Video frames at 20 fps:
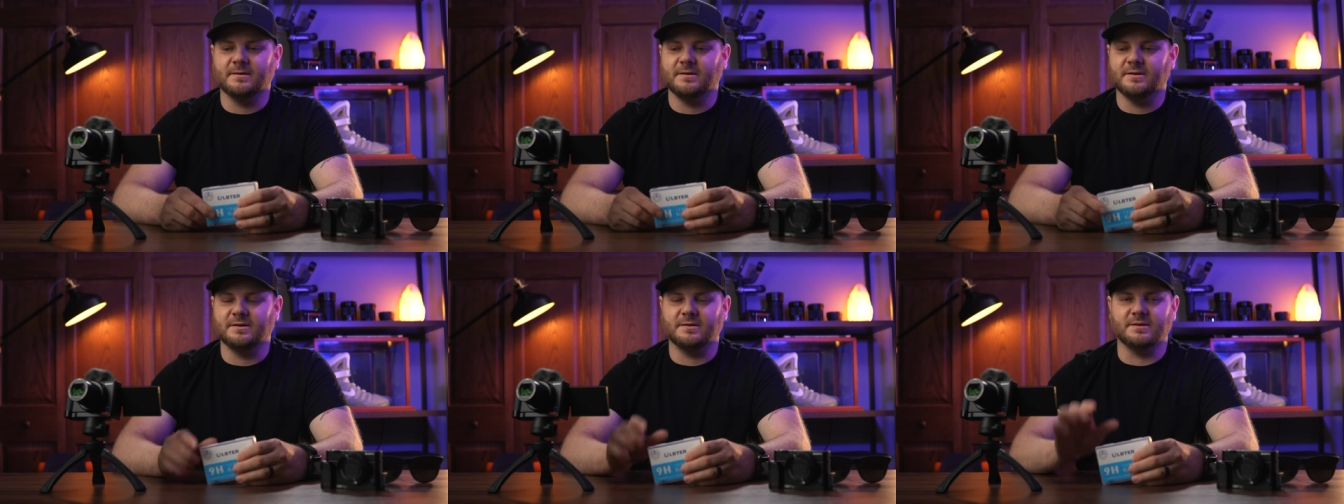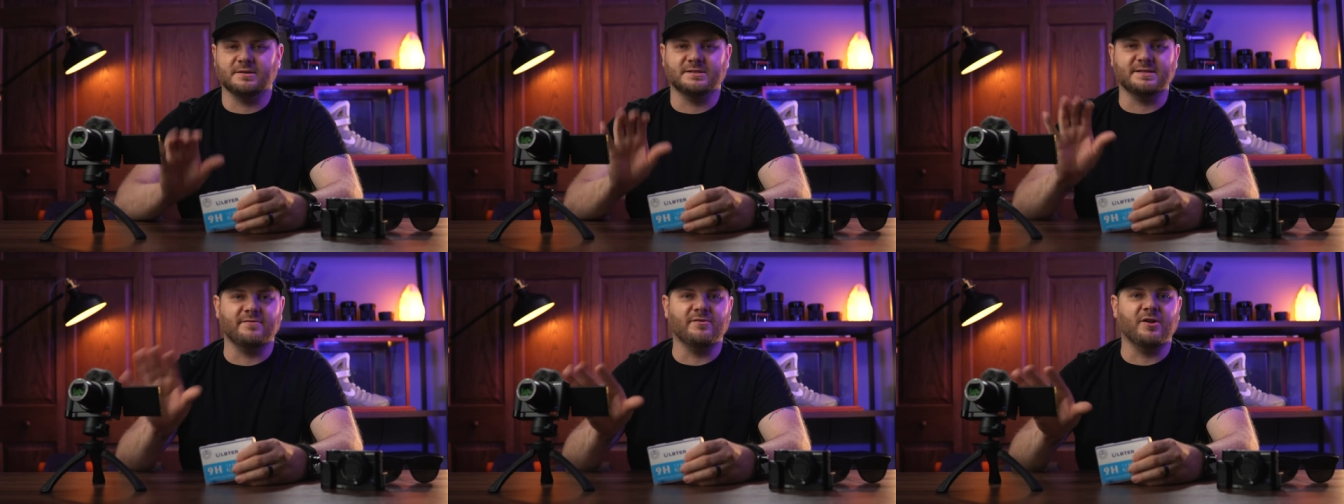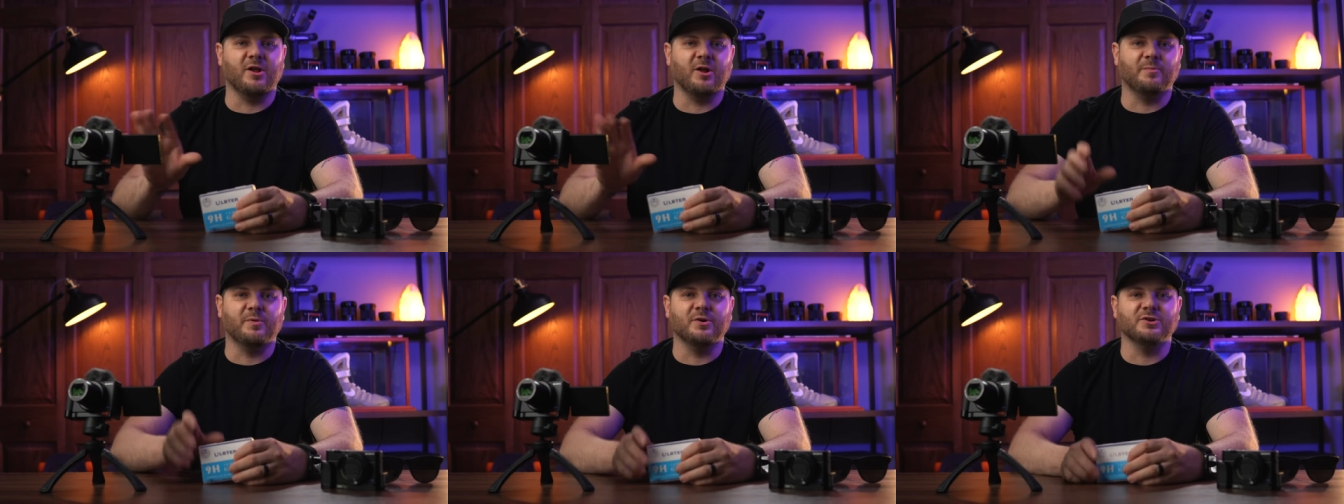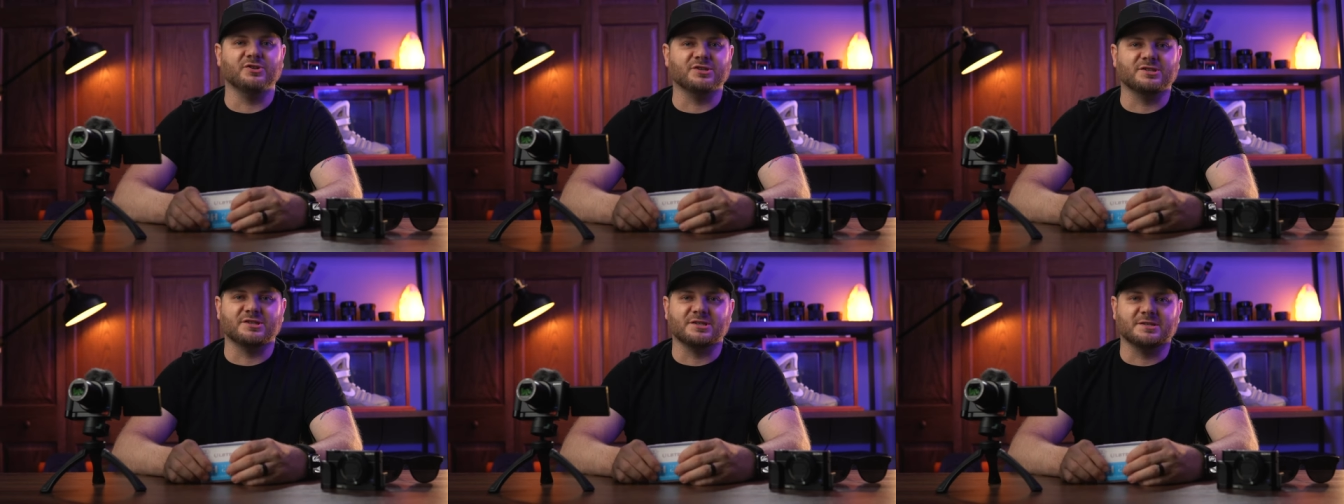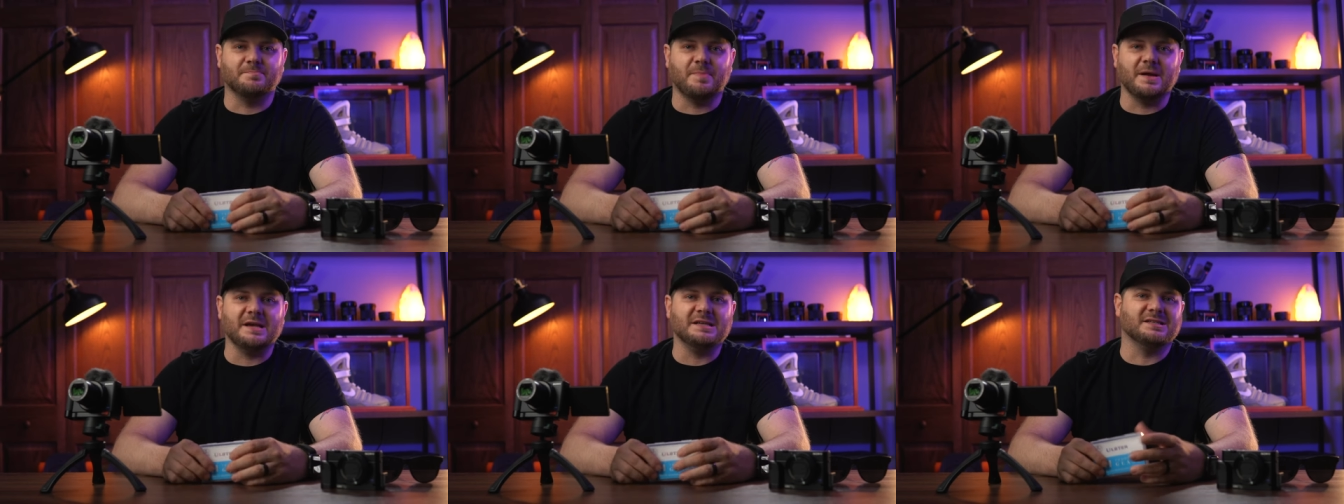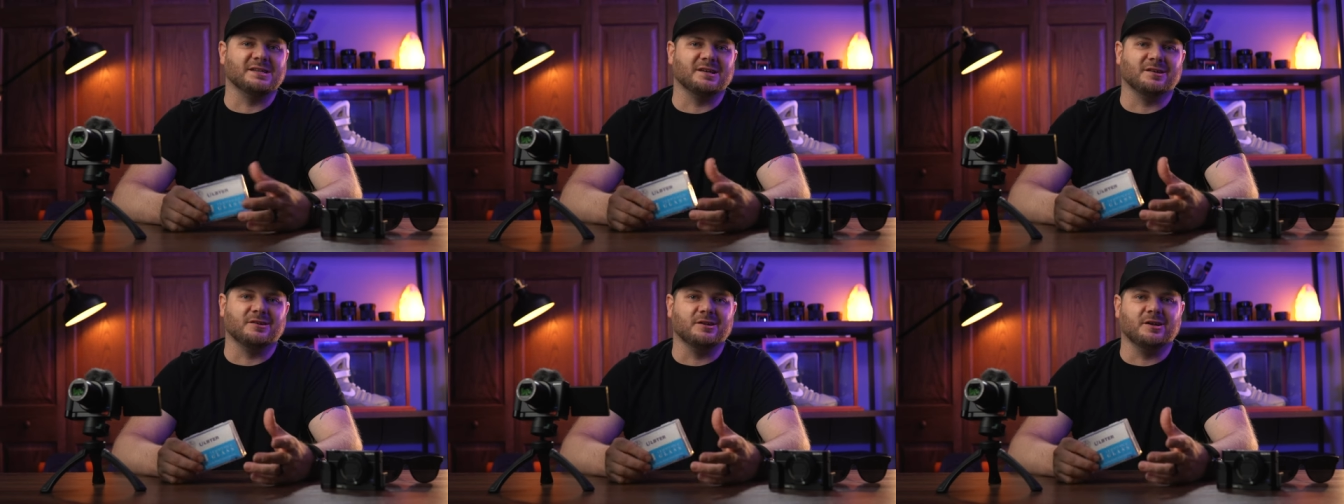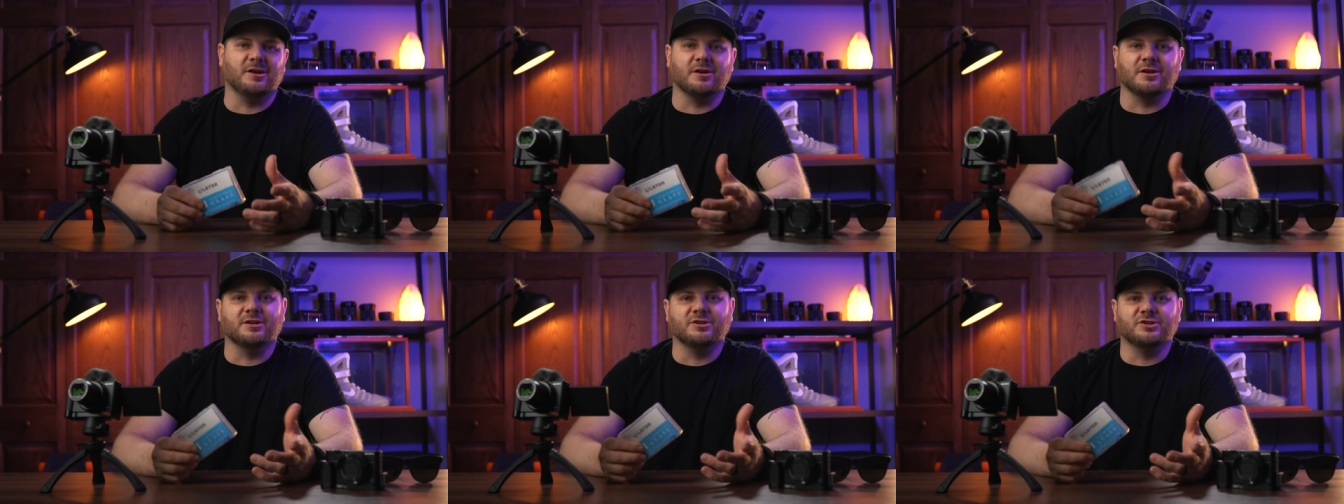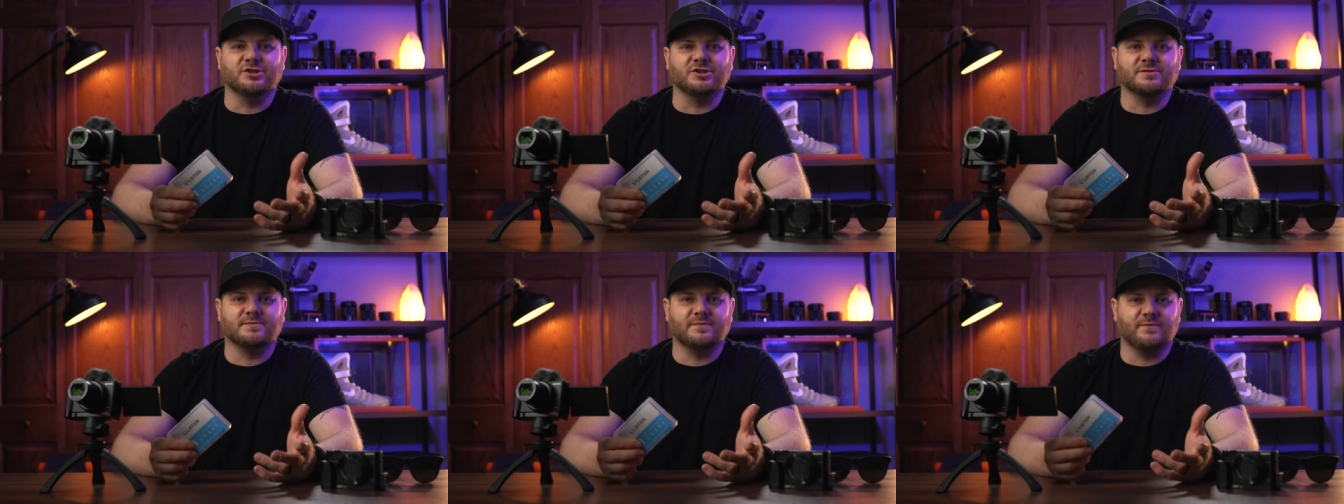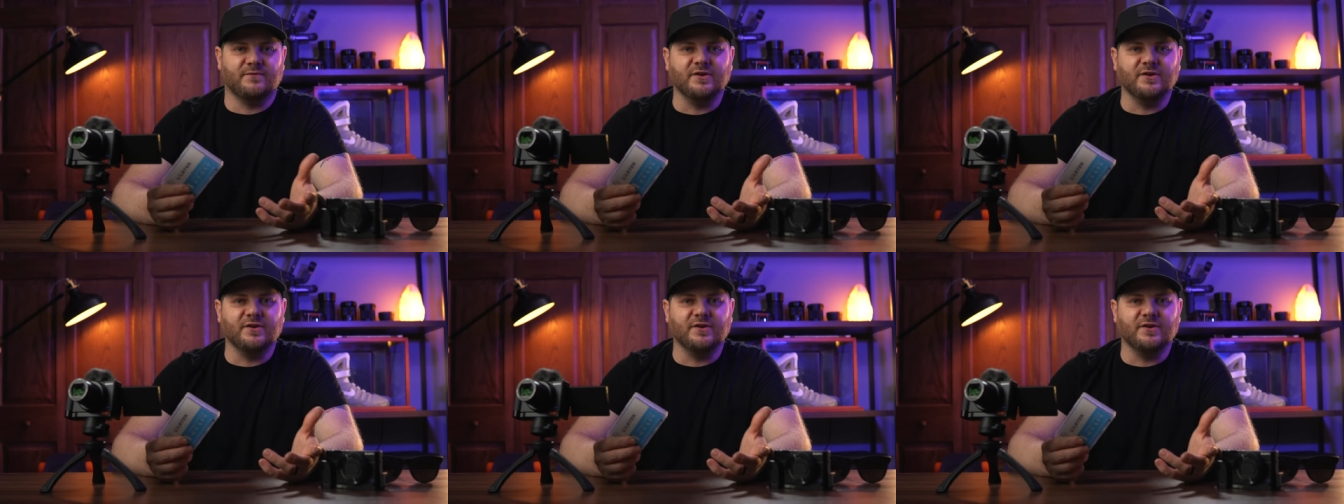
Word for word: A $7 purchase is basically going to just